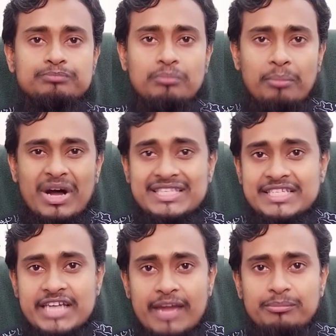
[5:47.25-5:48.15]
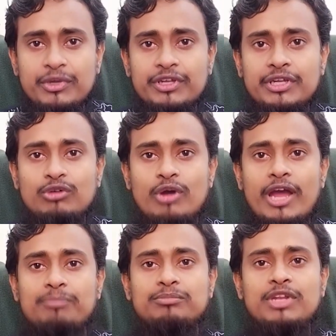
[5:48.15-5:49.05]
much time you
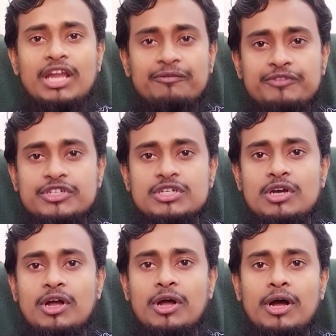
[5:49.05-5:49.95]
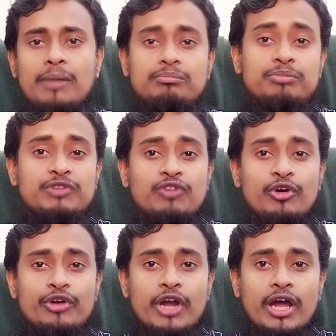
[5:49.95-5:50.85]
have left
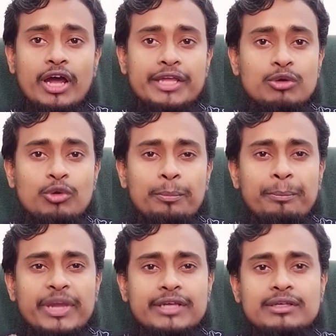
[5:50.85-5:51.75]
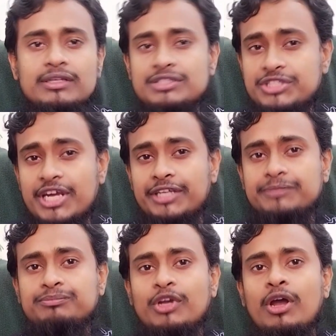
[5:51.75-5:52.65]
before your big
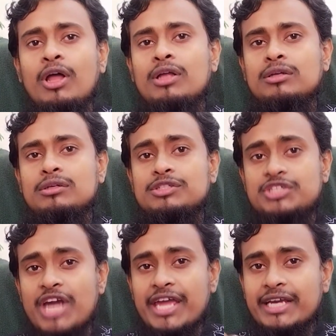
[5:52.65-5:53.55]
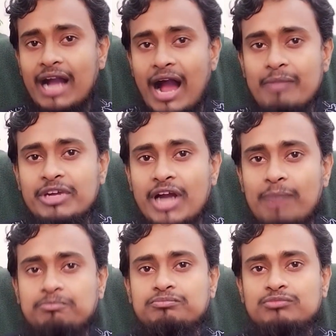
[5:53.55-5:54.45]
day. Try coming
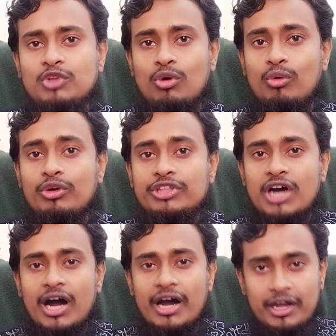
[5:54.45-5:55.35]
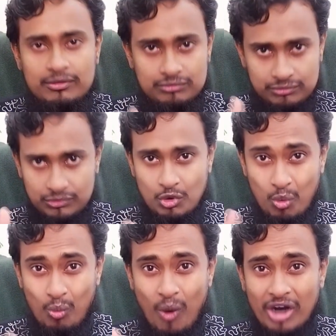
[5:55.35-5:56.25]
up with a
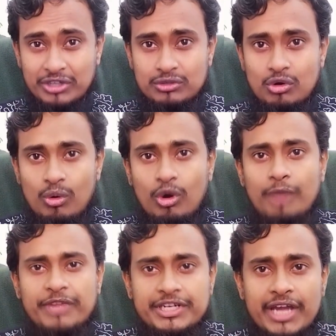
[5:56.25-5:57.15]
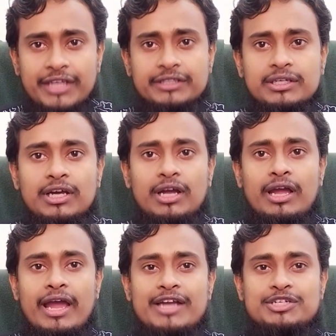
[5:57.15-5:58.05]
word of the day
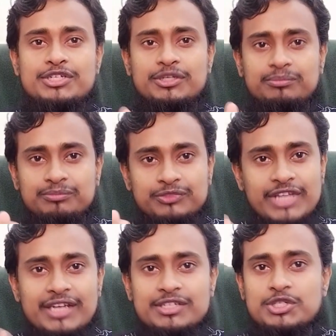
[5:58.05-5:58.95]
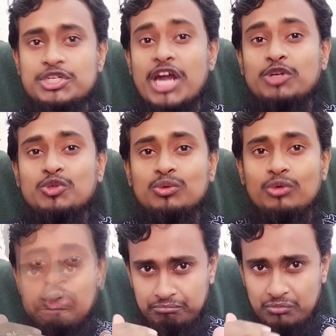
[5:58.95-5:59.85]
and then try to
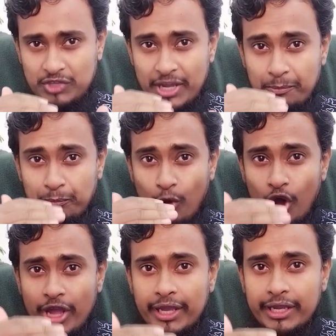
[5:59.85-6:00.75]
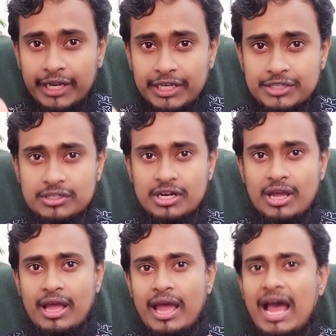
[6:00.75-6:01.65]
employ it
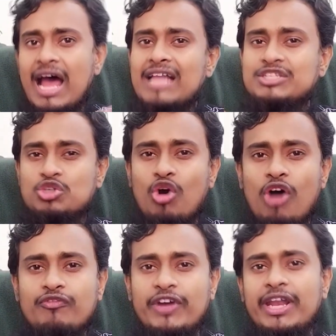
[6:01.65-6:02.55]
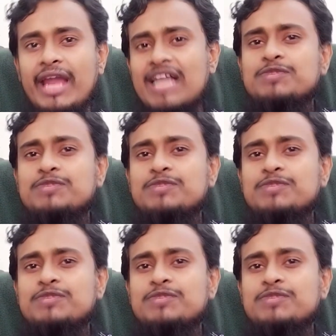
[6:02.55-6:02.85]
as often as